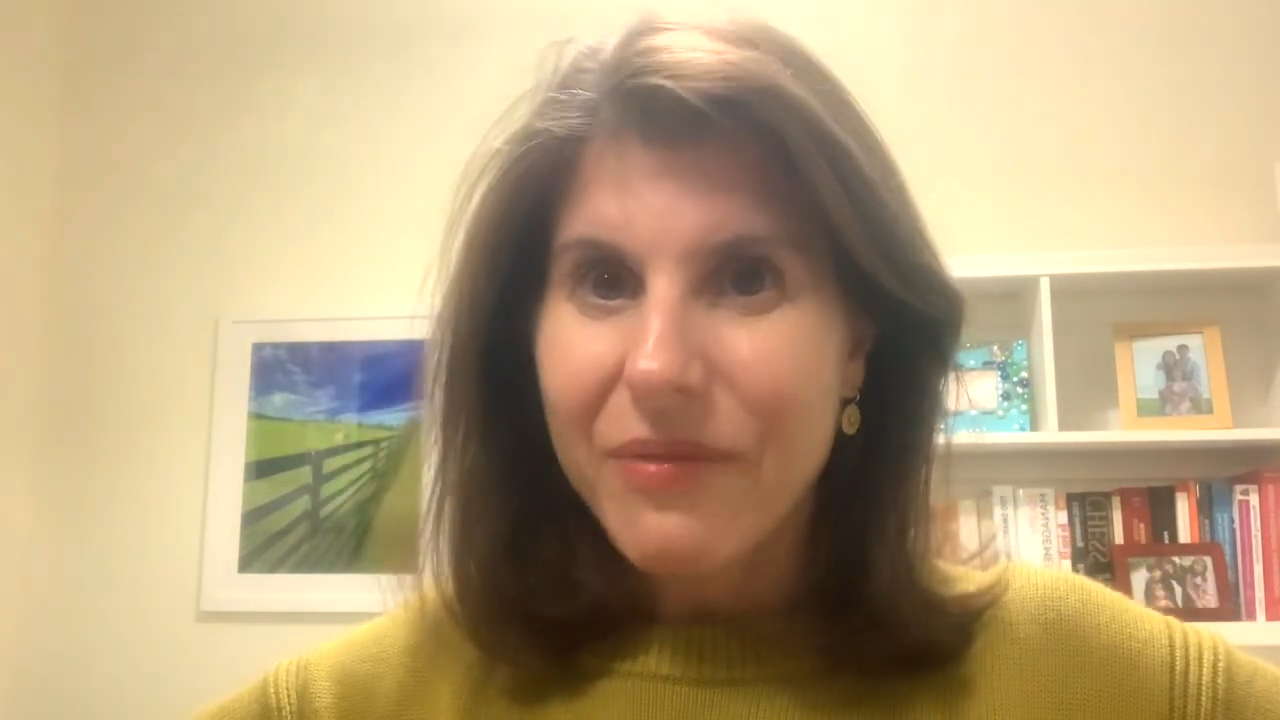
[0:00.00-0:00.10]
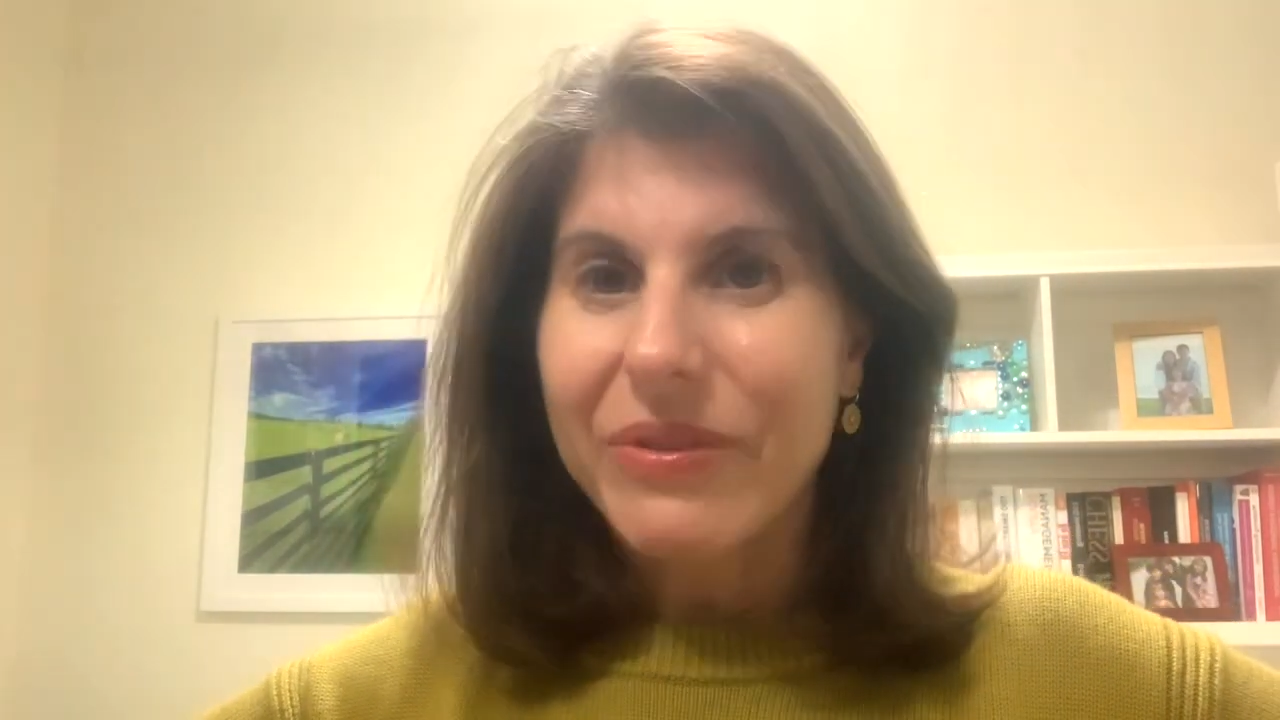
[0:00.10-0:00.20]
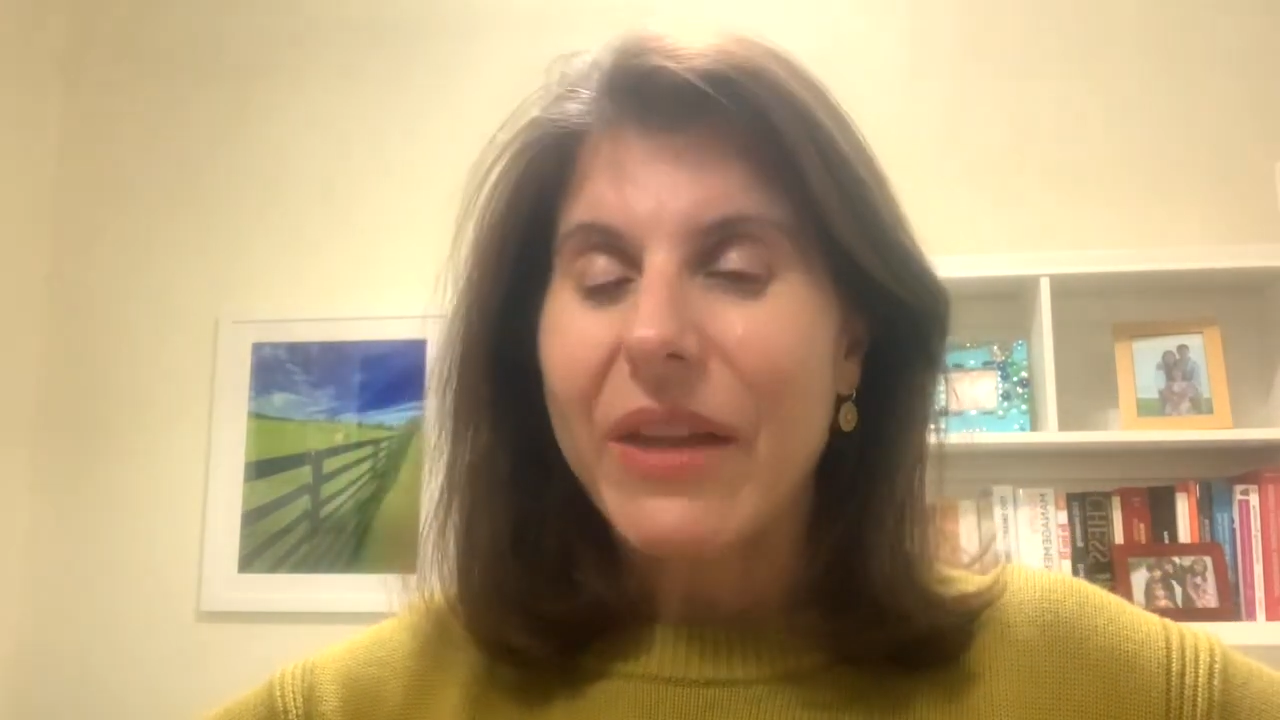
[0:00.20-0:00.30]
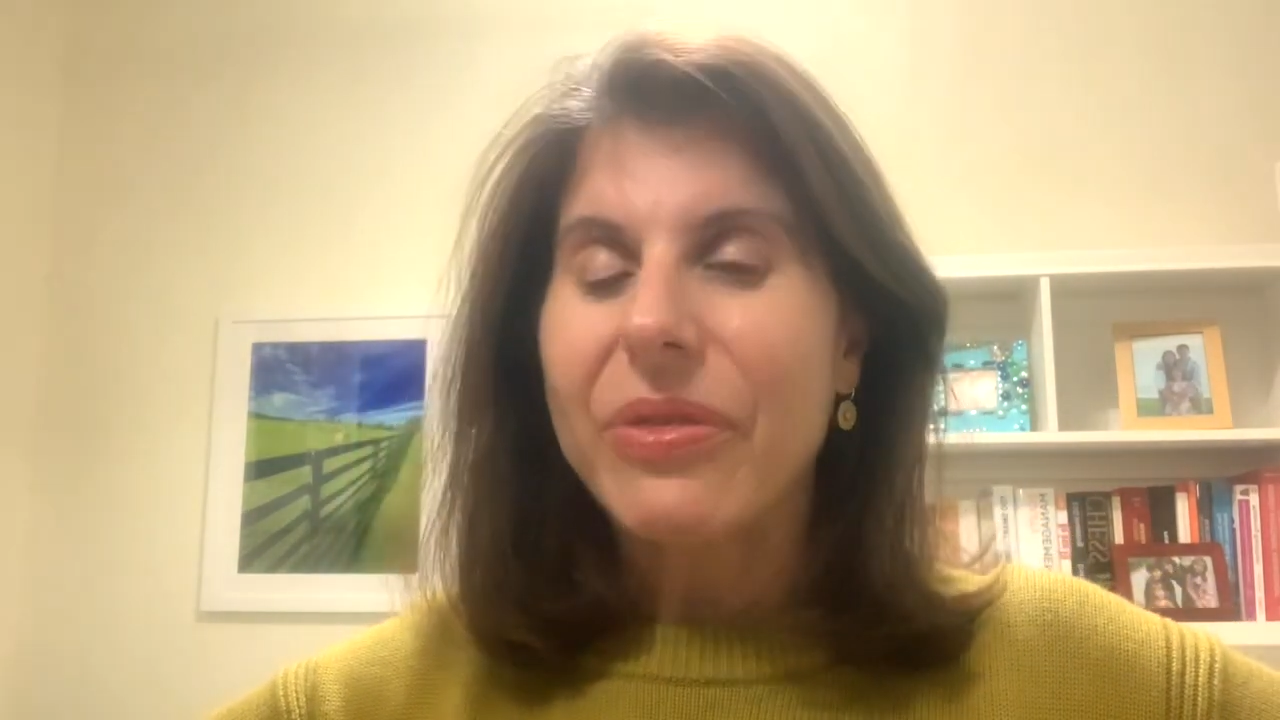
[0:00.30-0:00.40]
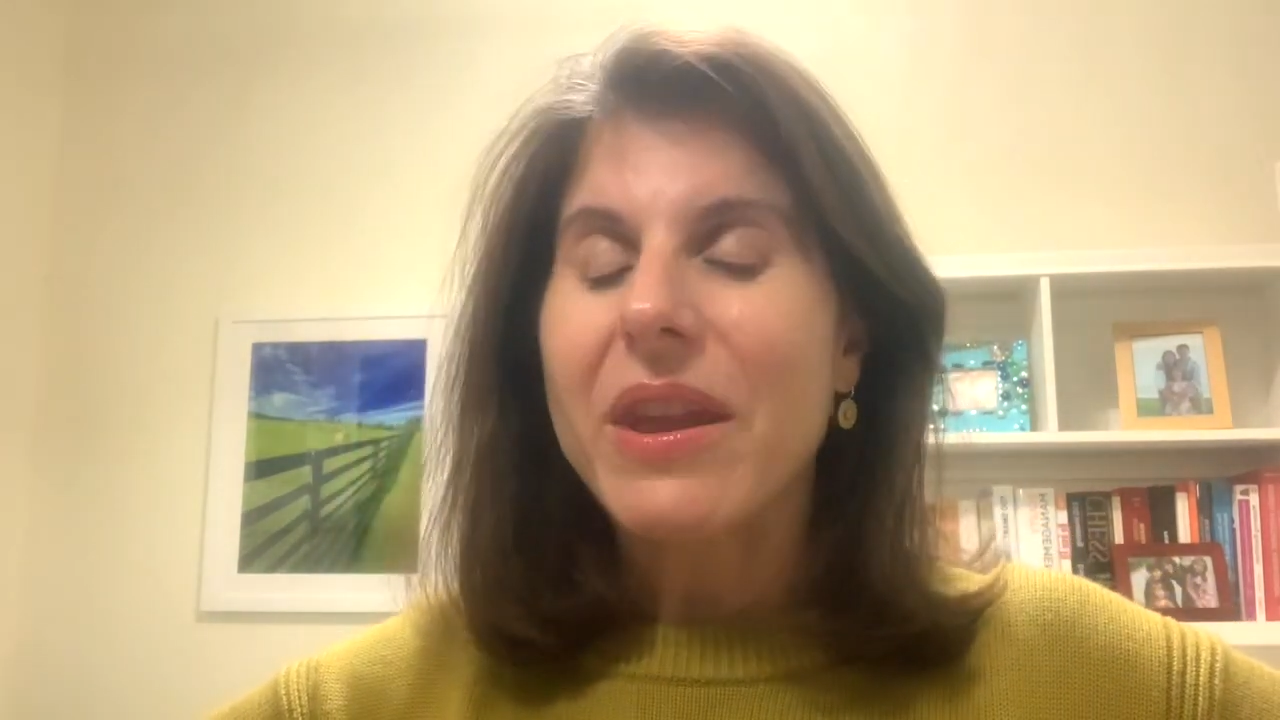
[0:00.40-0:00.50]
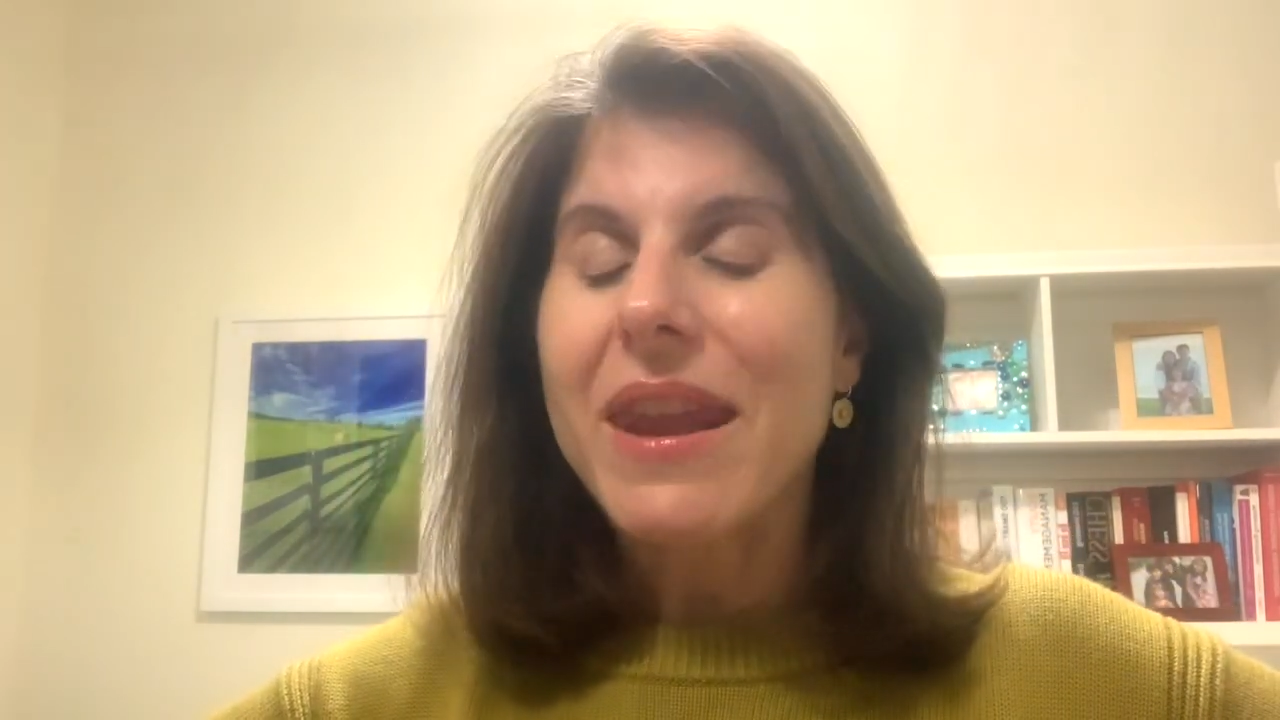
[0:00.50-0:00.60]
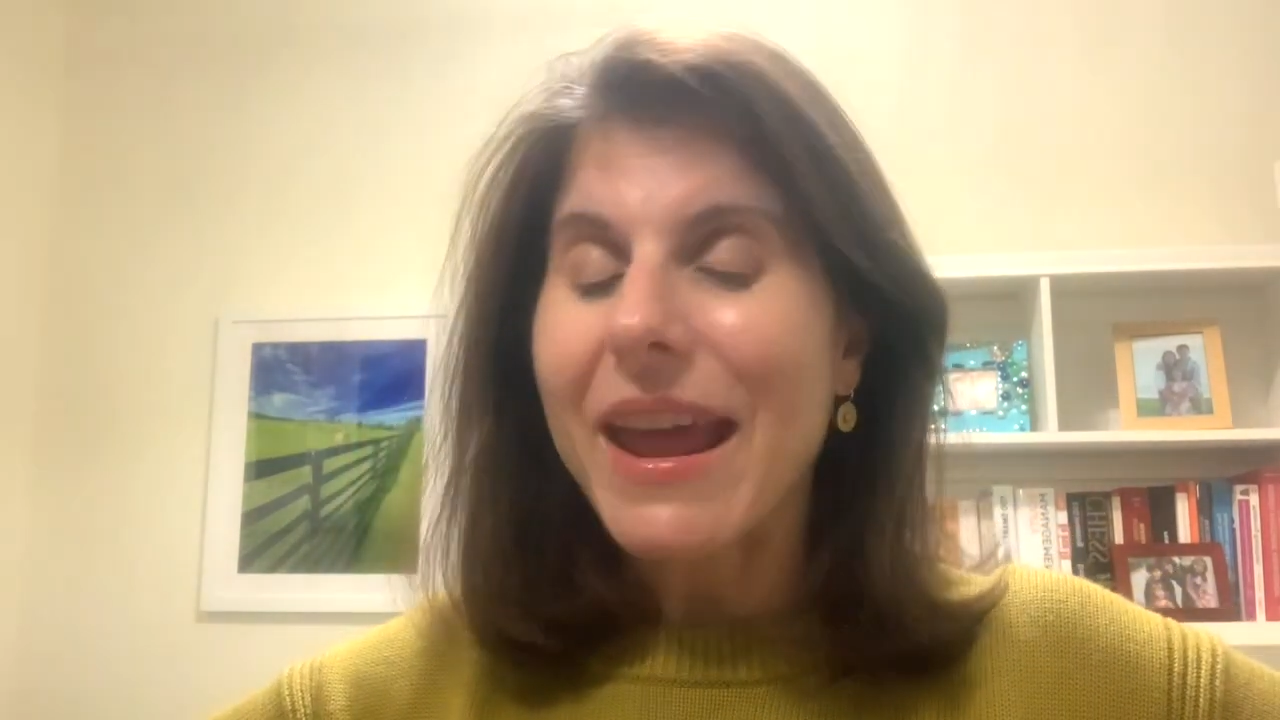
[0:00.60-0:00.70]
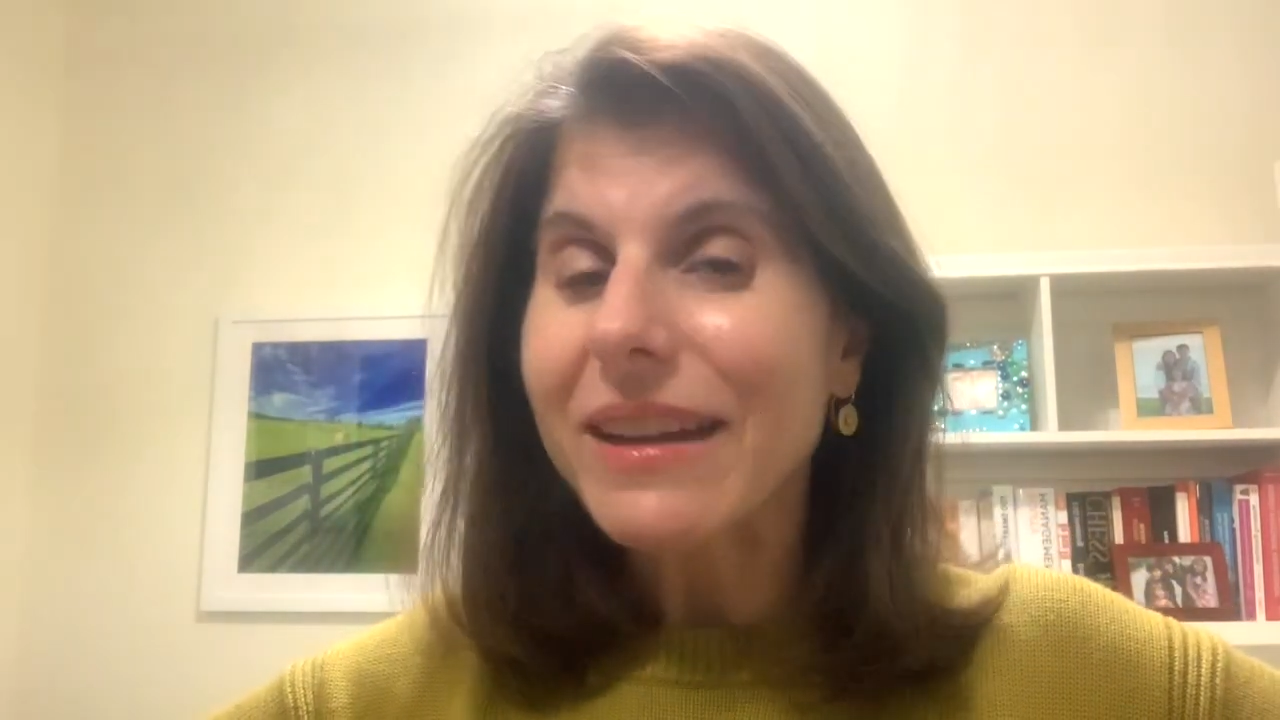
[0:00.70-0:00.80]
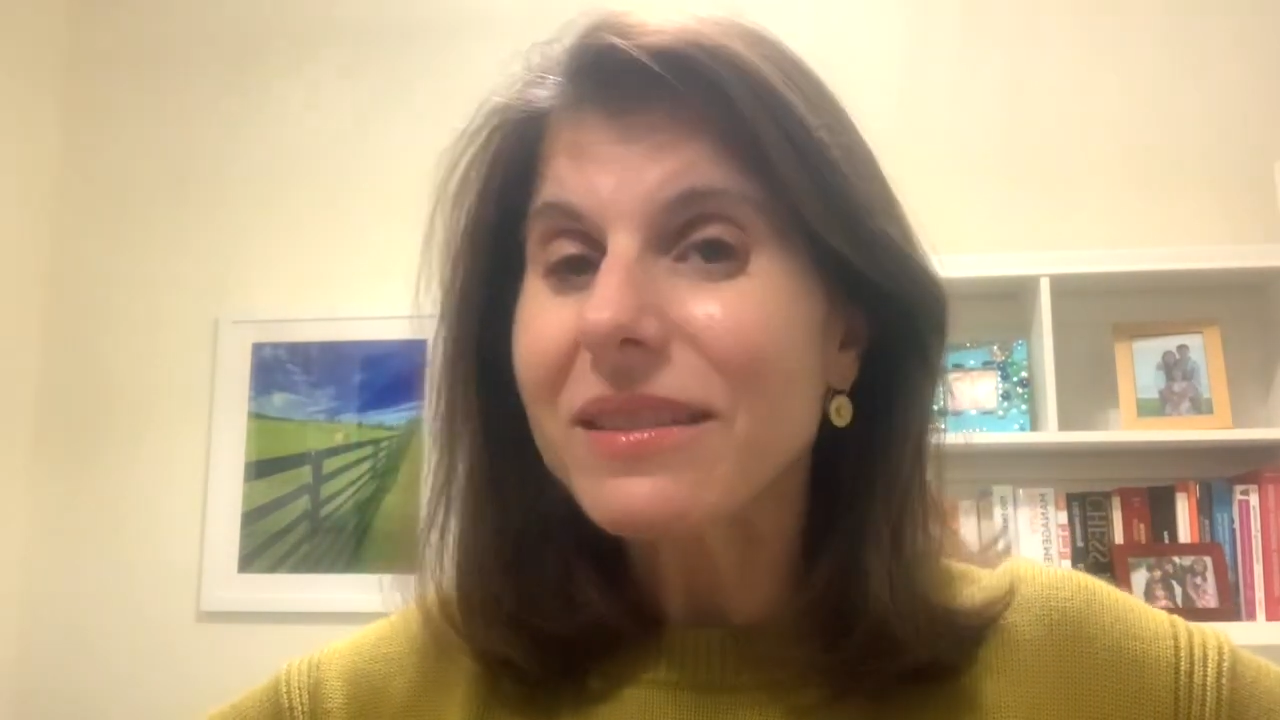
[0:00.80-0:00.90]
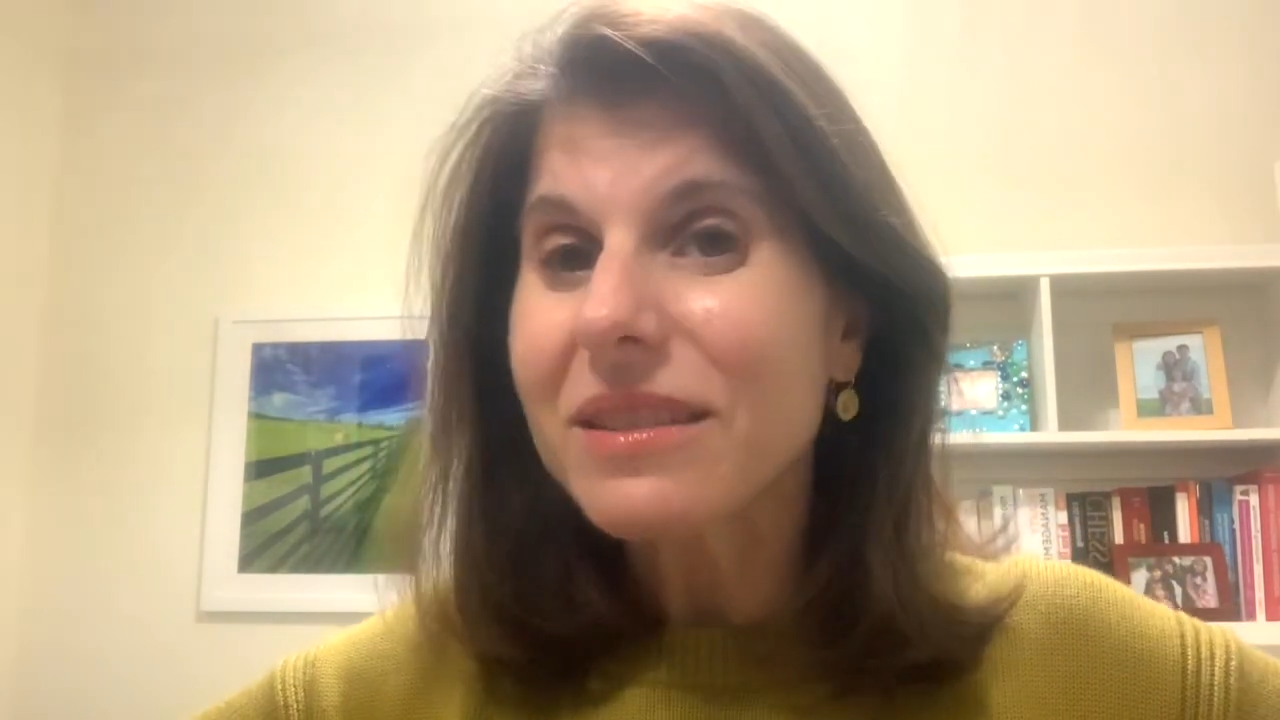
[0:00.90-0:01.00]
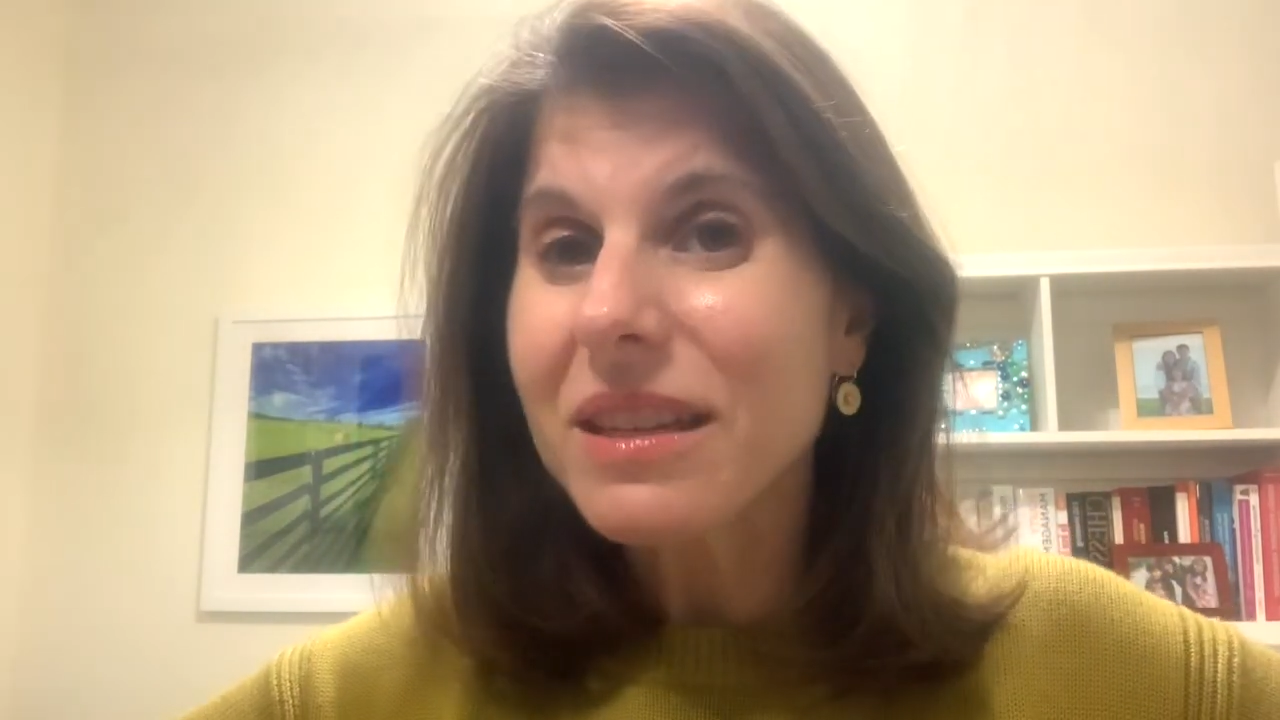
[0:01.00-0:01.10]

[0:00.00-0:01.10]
that the next